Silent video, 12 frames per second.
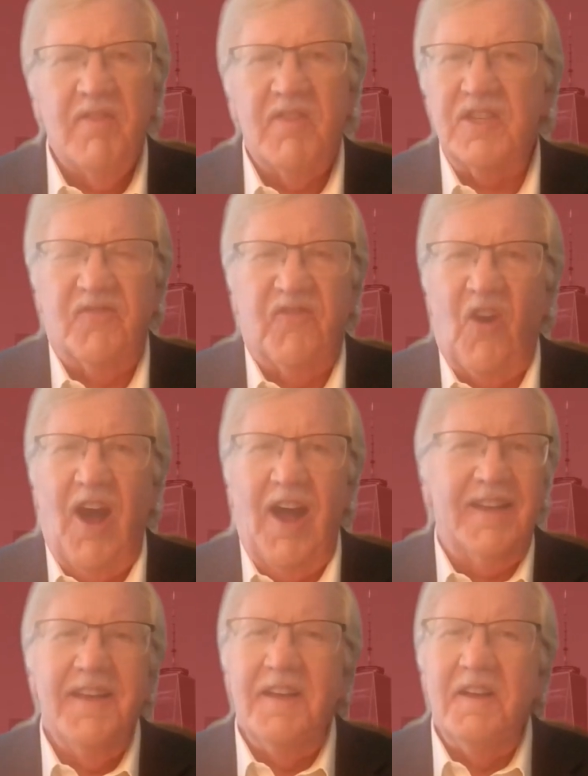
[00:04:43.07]
This
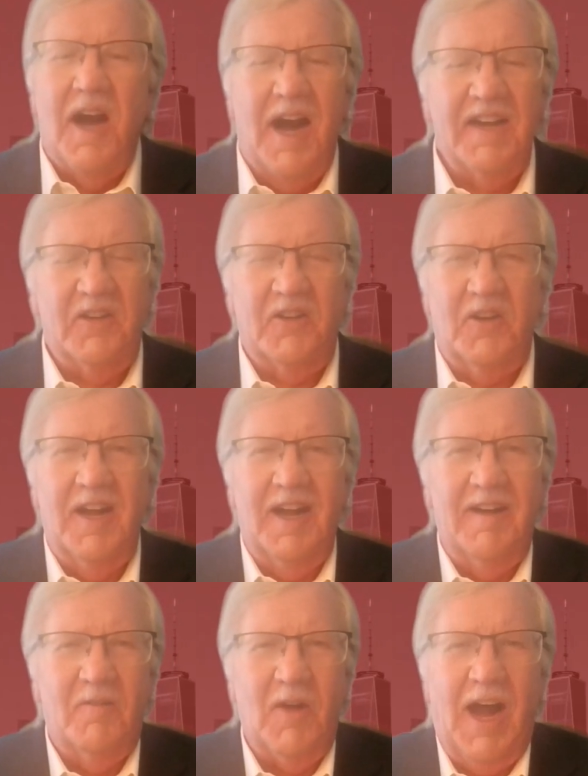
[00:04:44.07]
fraud
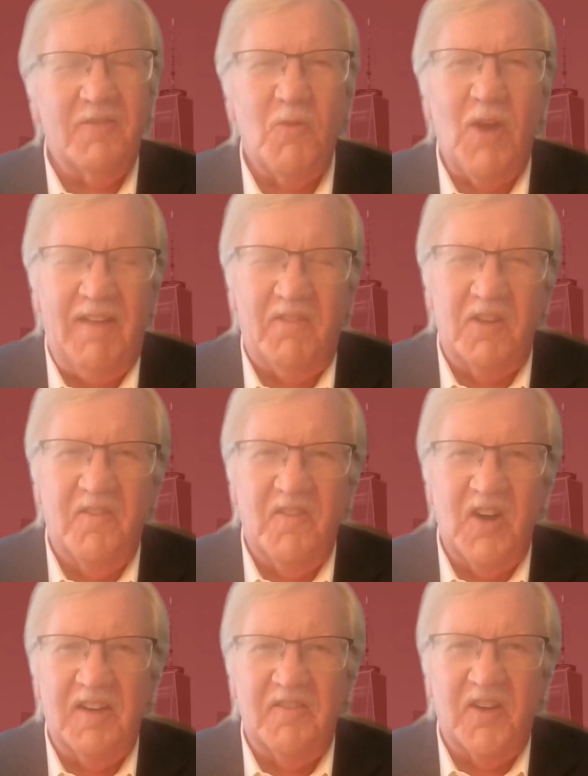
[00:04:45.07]
unraveled
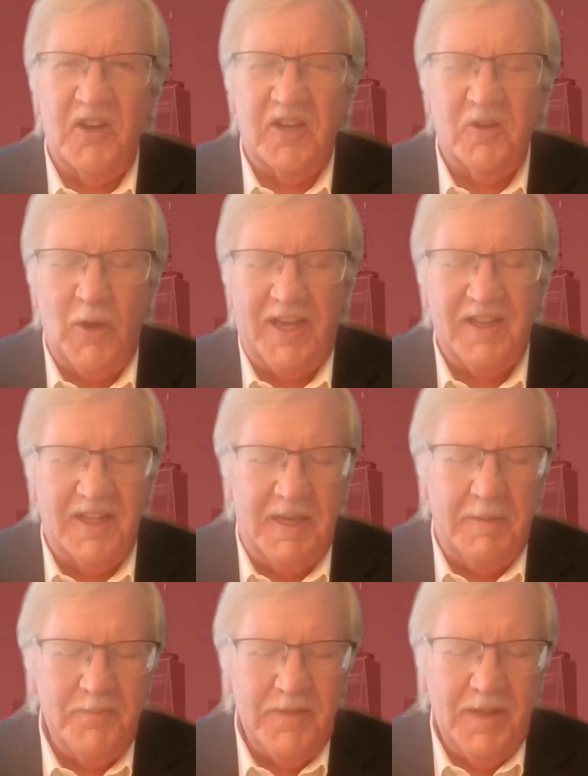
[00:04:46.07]
very, very
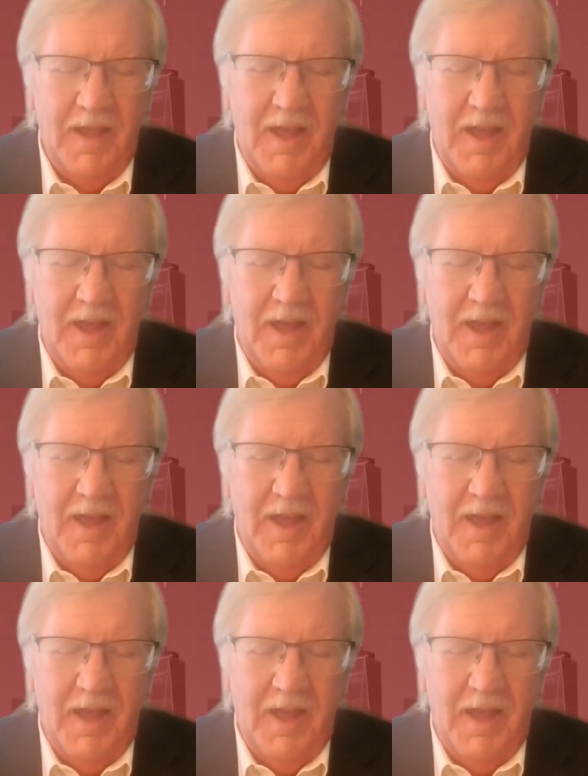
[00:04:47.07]
quickly.